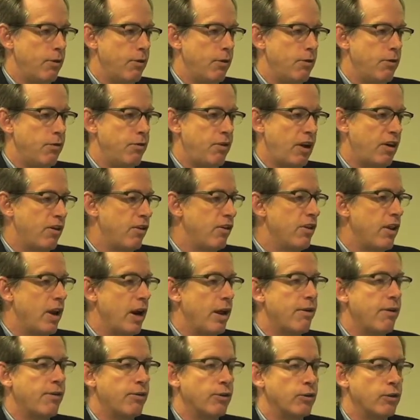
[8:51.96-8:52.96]
fiction that
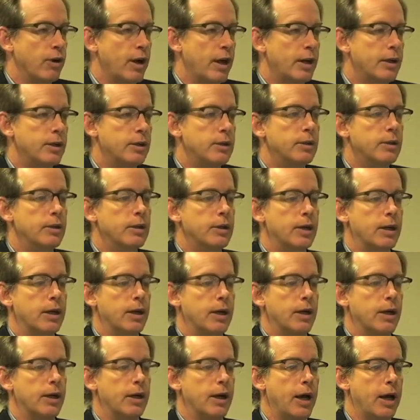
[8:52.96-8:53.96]
I've ever read,
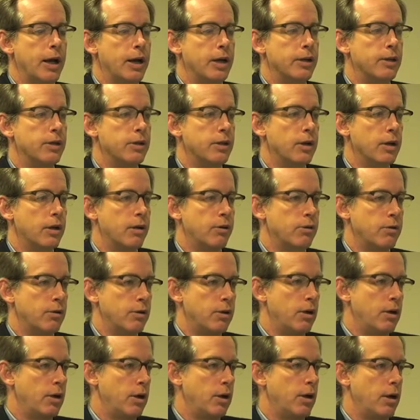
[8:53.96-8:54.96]
uh, and a,
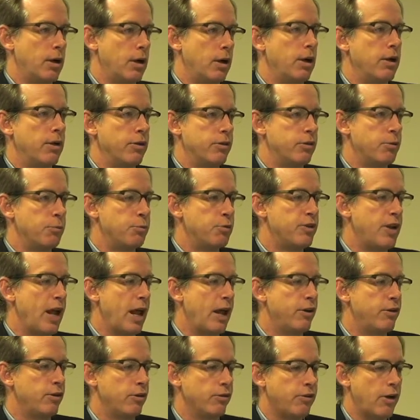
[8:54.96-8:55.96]
a,
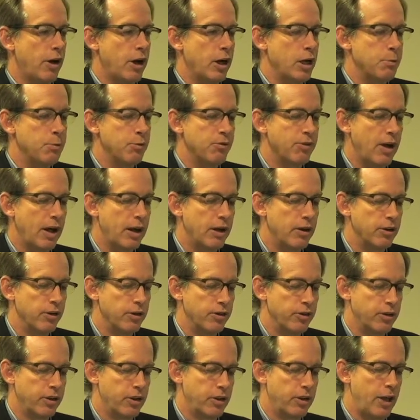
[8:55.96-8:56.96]
substantial volume of
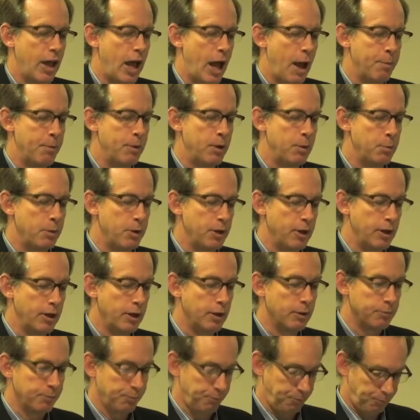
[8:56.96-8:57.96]
letters, The Habit of Being.
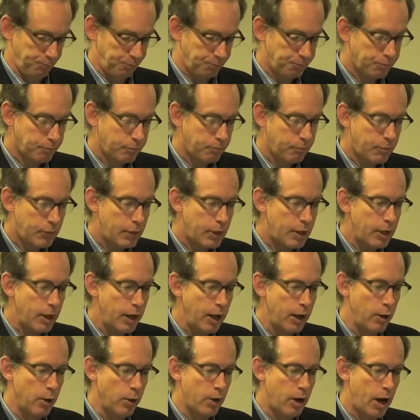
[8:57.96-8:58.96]

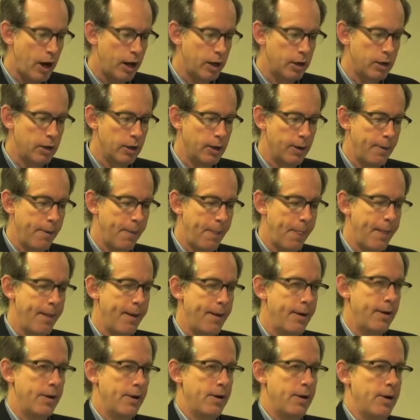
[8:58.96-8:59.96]
And O'Connor,
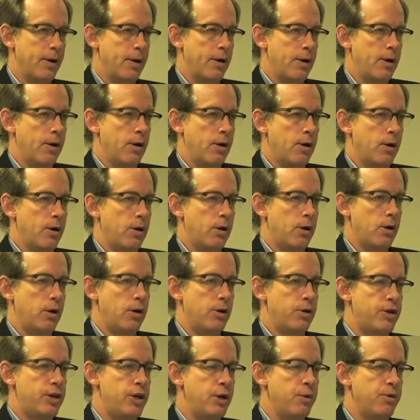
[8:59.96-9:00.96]

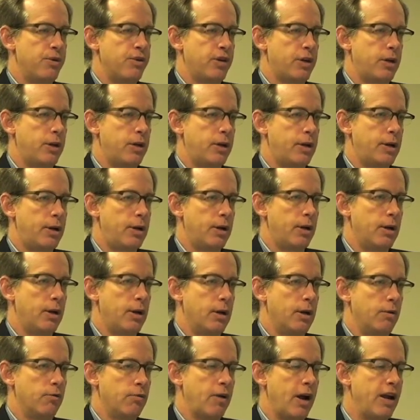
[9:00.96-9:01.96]
she was a
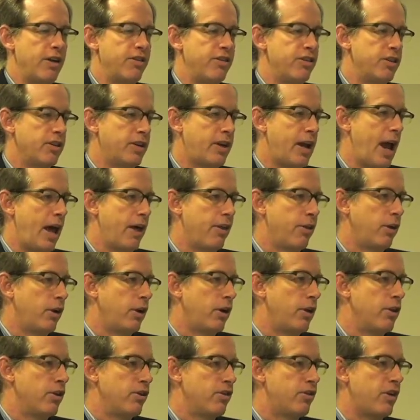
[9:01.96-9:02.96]
uh, raised as a Catholic
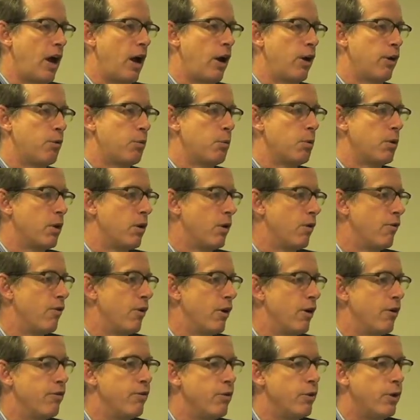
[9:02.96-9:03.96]
in the South, where there are
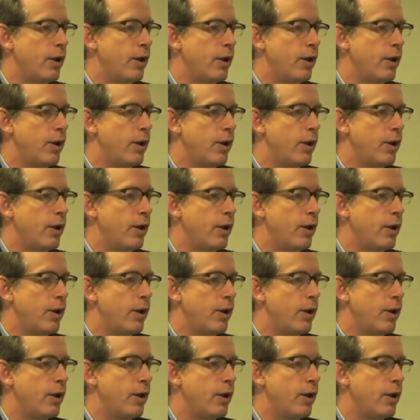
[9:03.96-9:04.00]
very few